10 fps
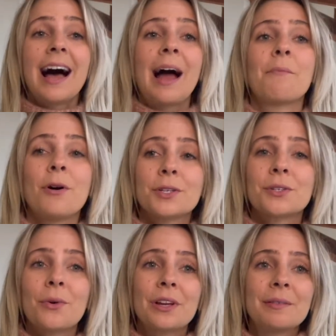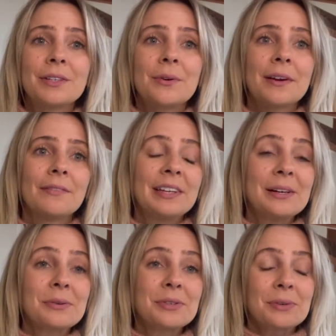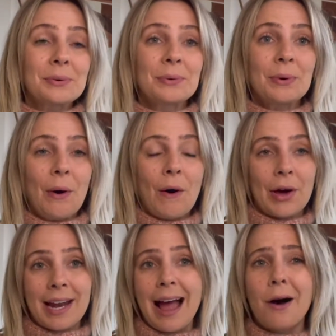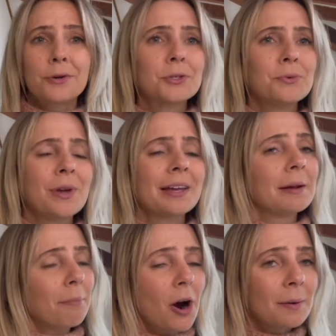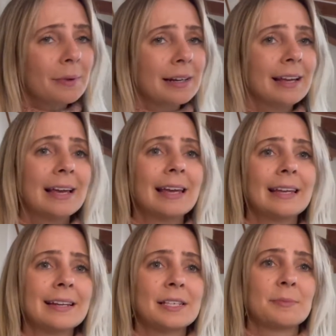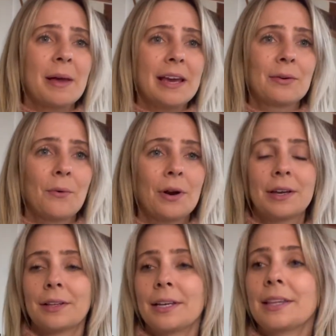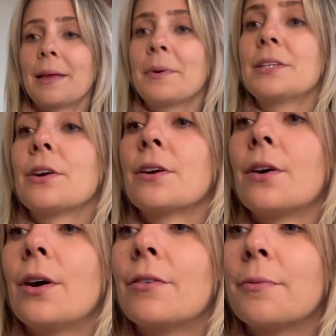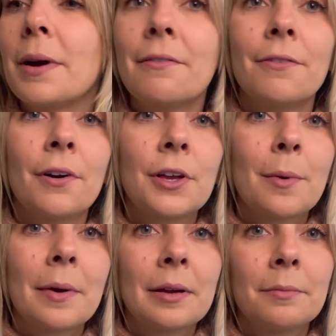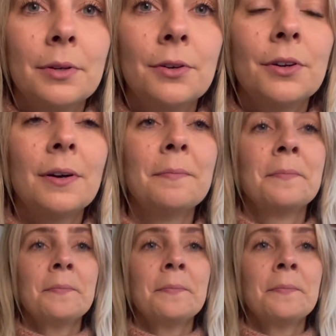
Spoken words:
I'm also going to be doing a video soon on how to get an apartment in Spain or Italy. Let me turn off my volume on my computer.